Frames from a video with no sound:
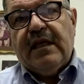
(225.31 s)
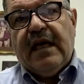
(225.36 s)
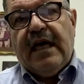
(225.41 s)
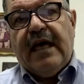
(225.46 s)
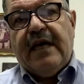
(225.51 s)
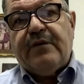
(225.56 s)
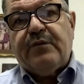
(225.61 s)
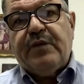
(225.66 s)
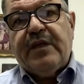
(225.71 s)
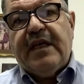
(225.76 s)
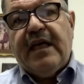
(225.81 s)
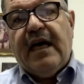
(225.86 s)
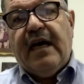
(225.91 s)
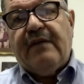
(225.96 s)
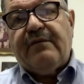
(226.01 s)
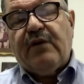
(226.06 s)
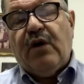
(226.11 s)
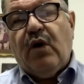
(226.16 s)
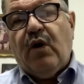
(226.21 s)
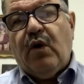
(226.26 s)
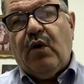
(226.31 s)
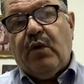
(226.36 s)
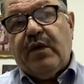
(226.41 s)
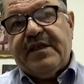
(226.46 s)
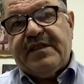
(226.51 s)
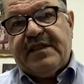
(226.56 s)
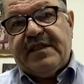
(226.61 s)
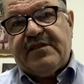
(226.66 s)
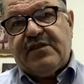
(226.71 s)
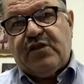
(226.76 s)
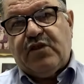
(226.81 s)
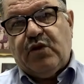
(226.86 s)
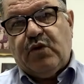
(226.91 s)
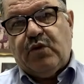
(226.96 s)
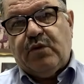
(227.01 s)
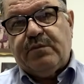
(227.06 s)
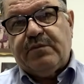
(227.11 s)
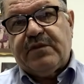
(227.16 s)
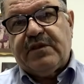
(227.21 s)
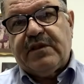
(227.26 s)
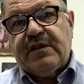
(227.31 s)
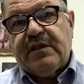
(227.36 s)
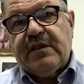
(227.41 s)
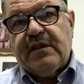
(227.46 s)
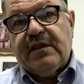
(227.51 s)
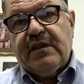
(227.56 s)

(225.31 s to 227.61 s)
and we have always assumed